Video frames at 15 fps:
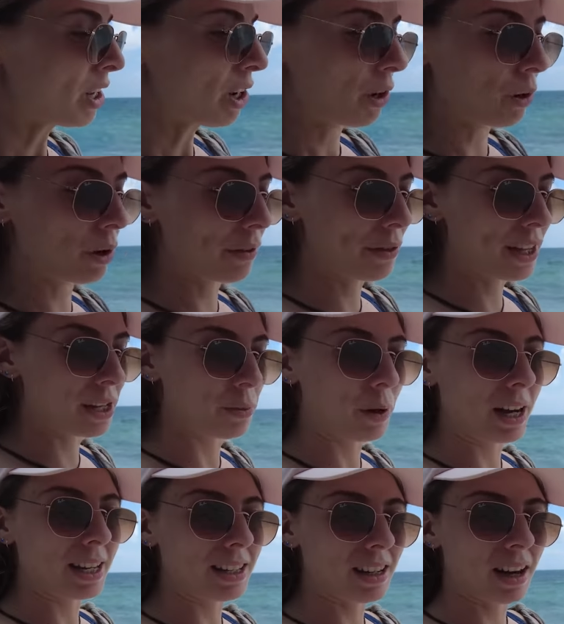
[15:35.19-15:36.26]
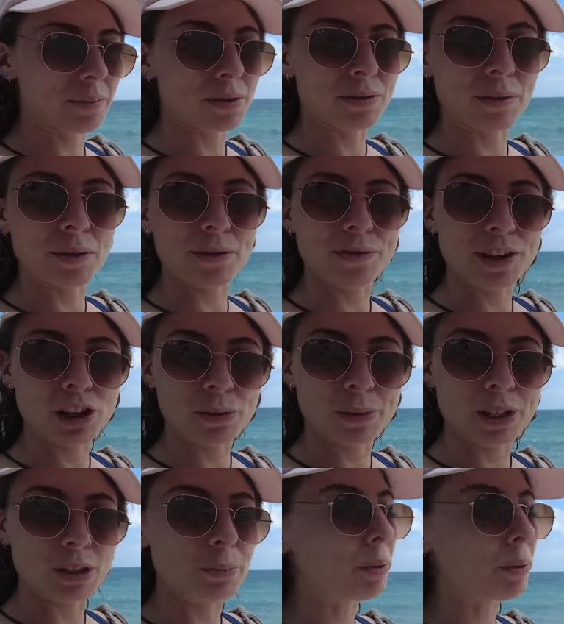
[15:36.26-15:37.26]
All of this waste comes from the fisherman's